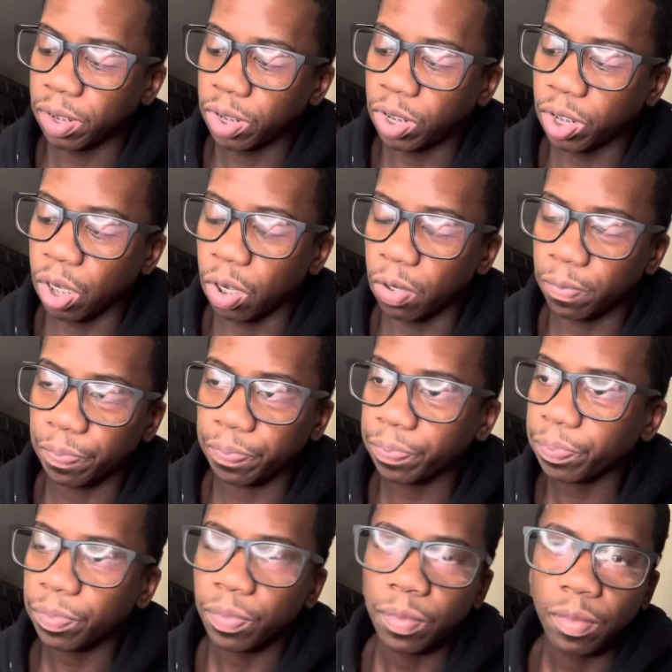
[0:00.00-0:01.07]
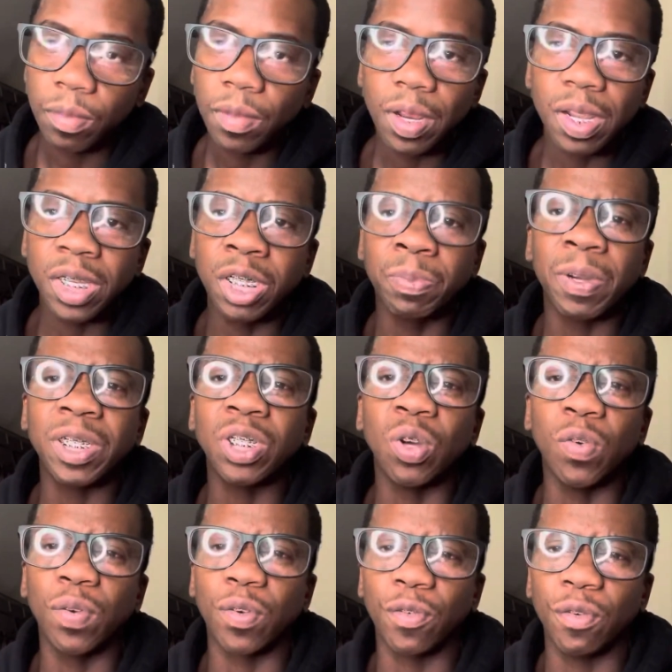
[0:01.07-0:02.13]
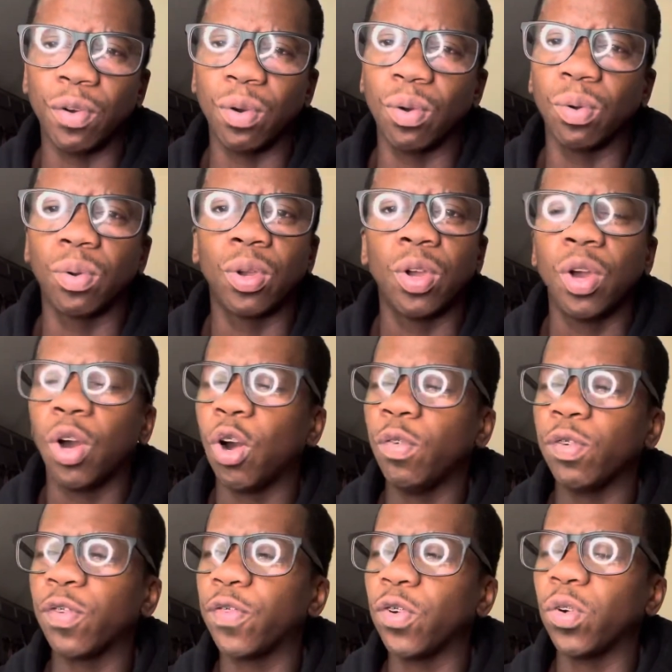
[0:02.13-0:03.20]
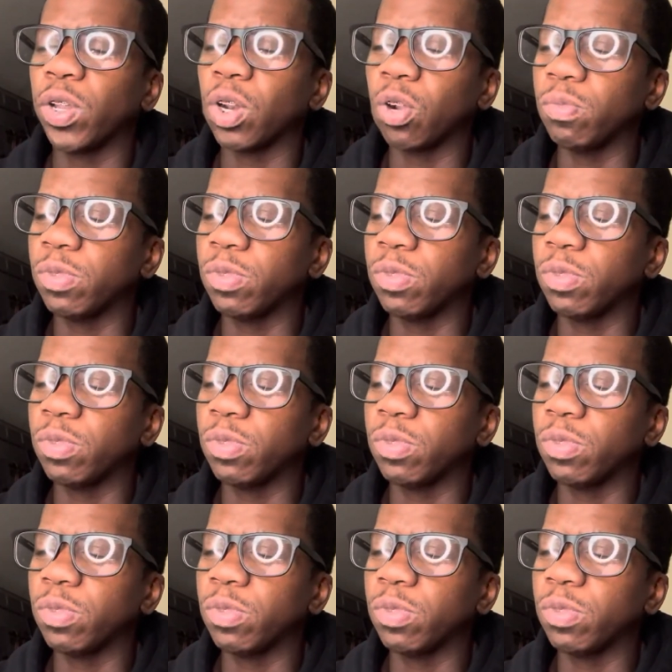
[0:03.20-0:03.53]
So, especially over the phone. Over the phone, they don't